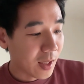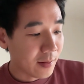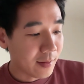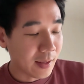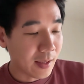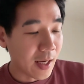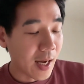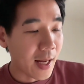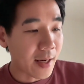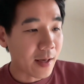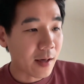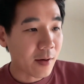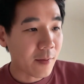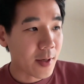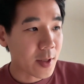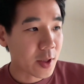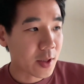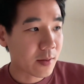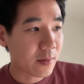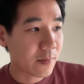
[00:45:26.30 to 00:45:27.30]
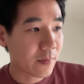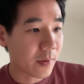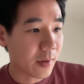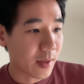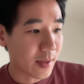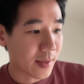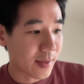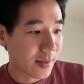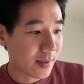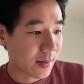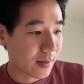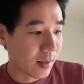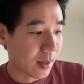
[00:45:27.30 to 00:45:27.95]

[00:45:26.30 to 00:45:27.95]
the other question was